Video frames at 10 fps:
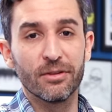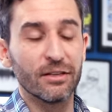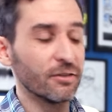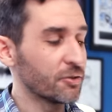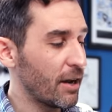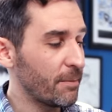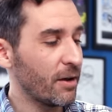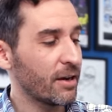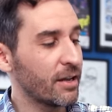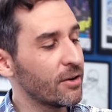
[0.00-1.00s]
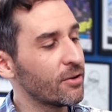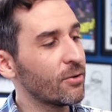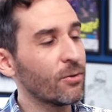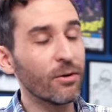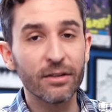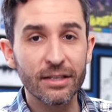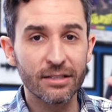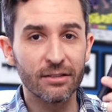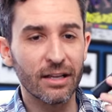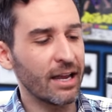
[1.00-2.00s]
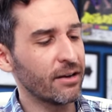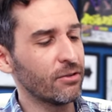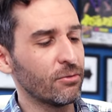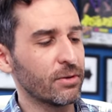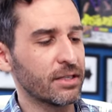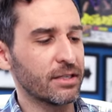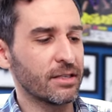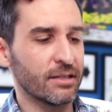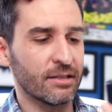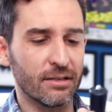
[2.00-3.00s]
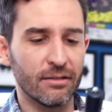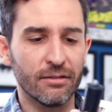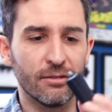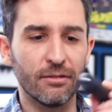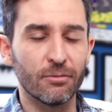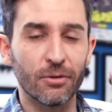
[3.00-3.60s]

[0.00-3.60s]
the little tripod here or this little handle, which is just a little